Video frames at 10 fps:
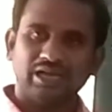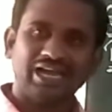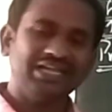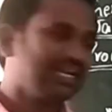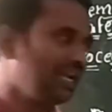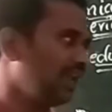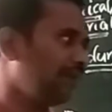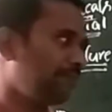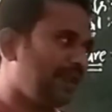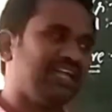
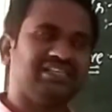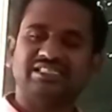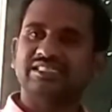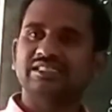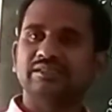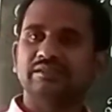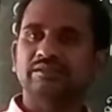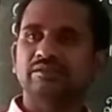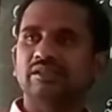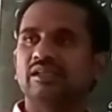hydrilla plants
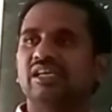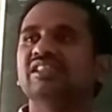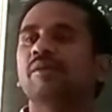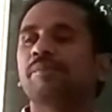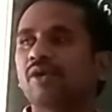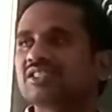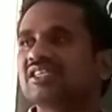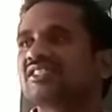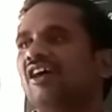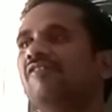in the
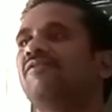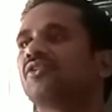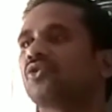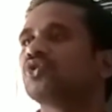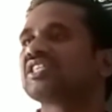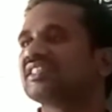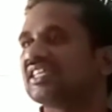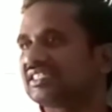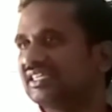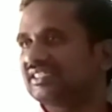process of
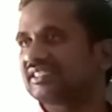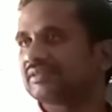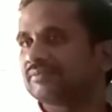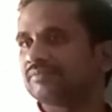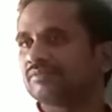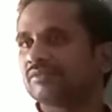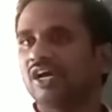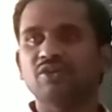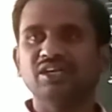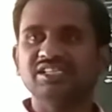photosynthesis.
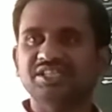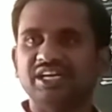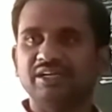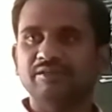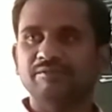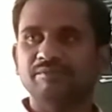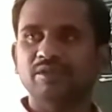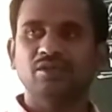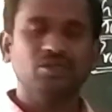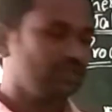Are you understand?
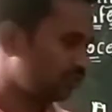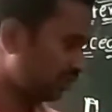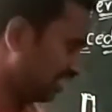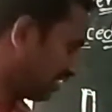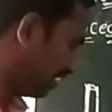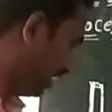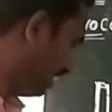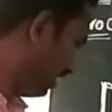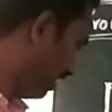So this is on